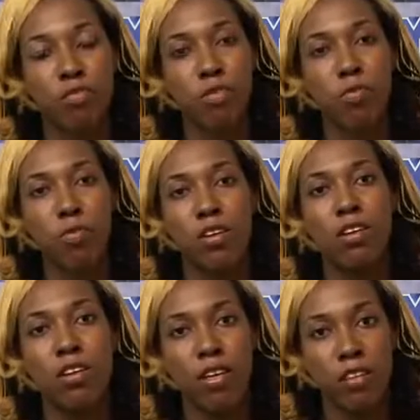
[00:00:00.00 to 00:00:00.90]
for one
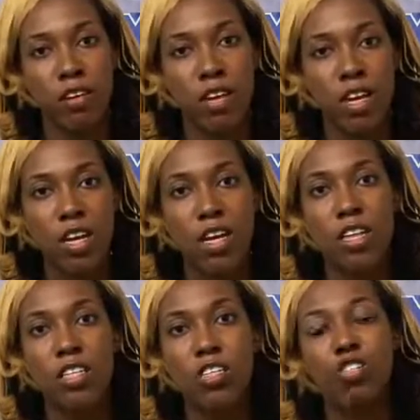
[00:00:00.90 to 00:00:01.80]
another in
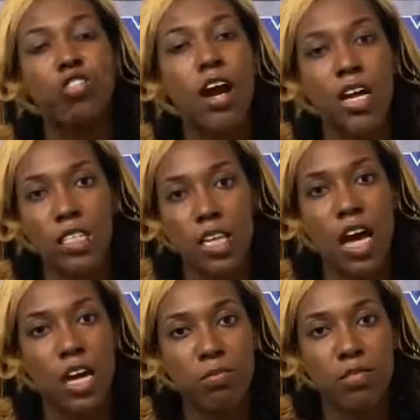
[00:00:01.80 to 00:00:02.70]
these trying
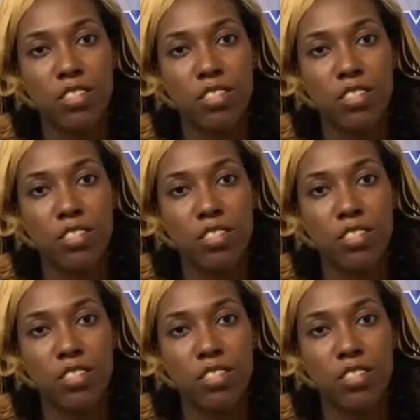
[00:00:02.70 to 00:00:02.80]
times.